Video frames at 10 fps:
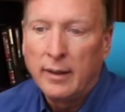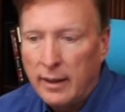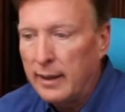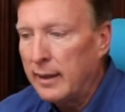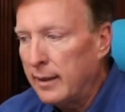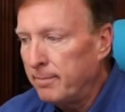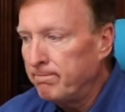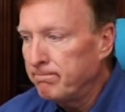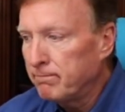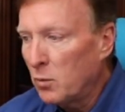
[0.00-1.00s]

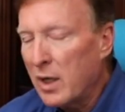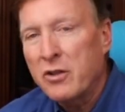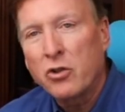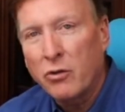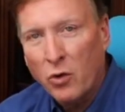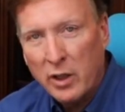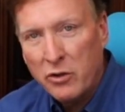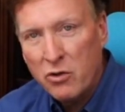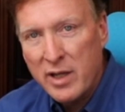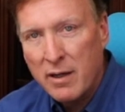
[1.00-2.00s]
We're not sure if we're going
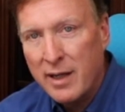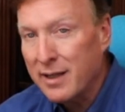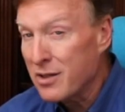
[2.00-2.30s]
to do that or not,